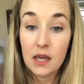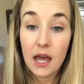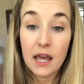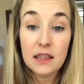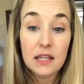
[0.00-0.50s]

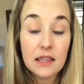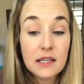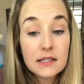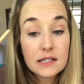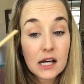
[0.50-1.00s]
And then
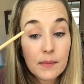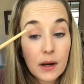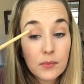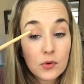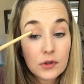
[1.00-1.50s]
this time
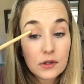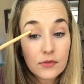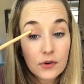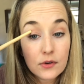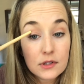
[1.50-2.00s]
I'm going to
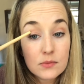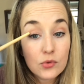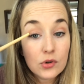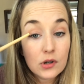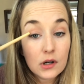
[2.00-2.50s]
focus
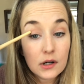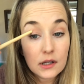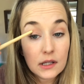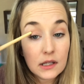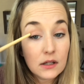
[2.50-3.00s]
more on
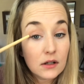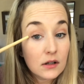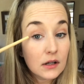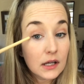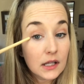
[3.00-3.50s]

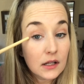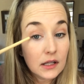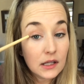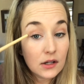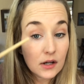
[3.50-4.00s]
here, and
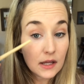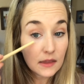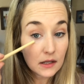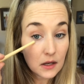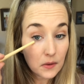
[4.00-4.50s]

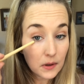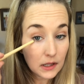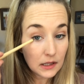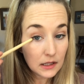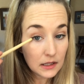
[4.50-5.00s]
then go a
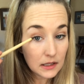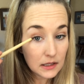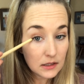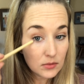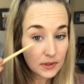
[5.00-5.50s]

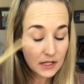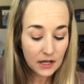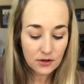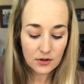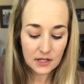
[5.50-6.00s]
little bit
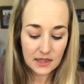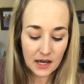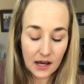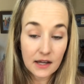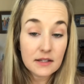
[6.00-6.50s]
underneath the
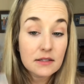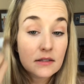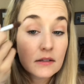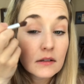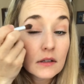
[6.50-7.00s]
eyes.
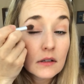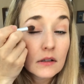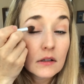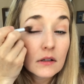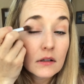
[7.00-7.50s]

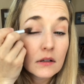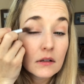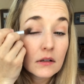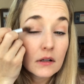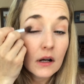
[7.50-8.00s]

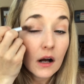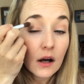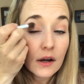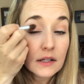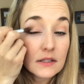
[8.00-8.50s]
All
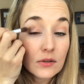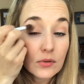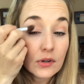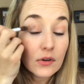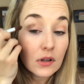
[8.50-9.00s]
right, so we're
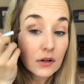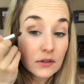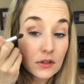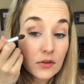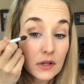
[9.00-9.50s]
going along the
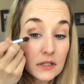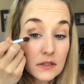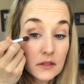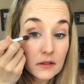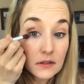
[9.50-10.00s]
crease.
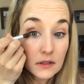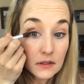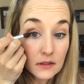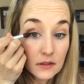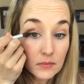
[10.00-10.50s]
You can see this
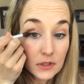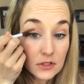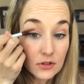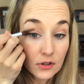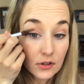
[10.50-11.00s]
is a much
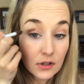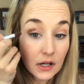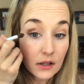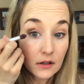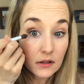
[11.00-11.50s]
darker
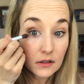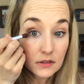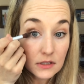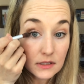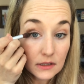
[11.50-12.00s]
color,
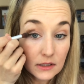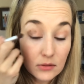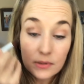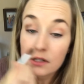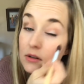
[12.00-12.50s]
just a little
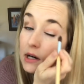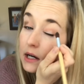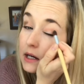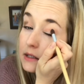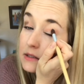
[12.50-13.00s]
bit under the
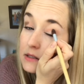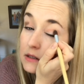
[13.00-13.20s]
eyes.